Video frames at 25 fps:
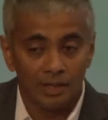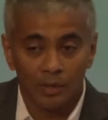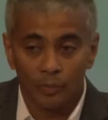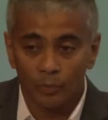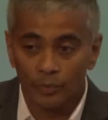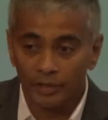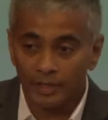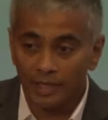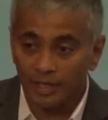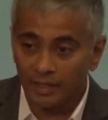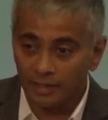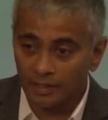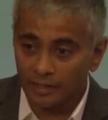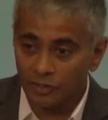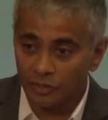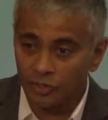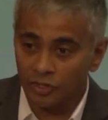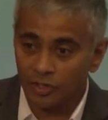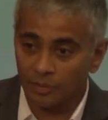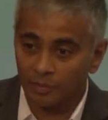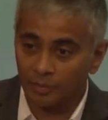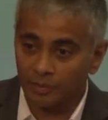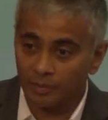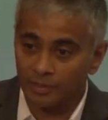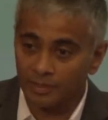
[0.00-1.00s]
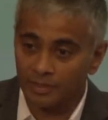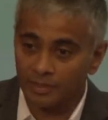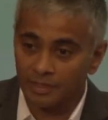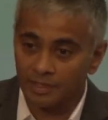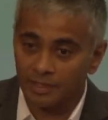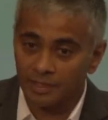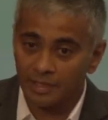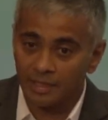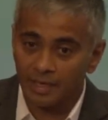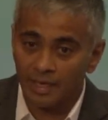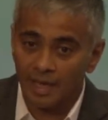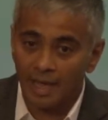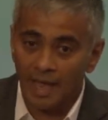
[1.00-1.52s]
with other
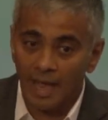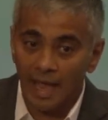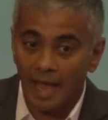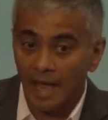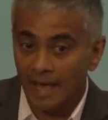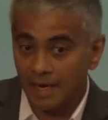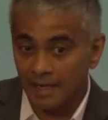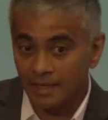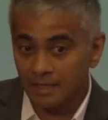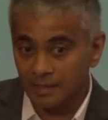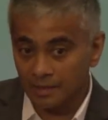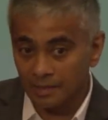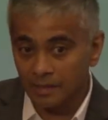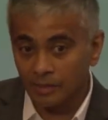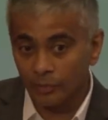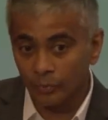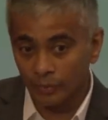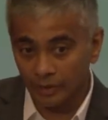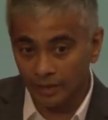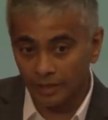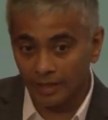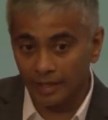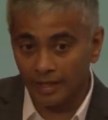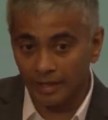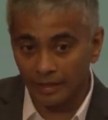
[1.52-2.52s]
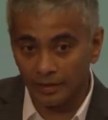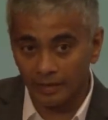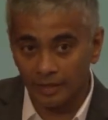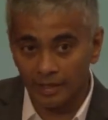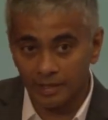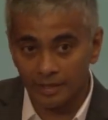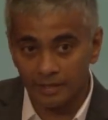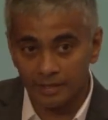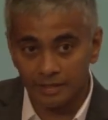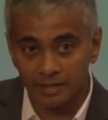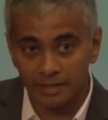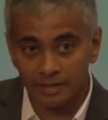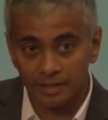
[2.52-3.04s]
shippers and with the
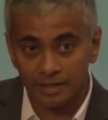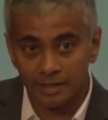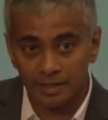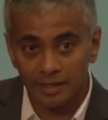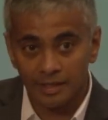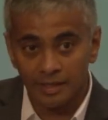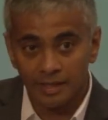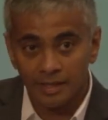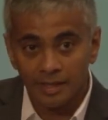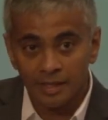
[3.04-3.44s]
regulators.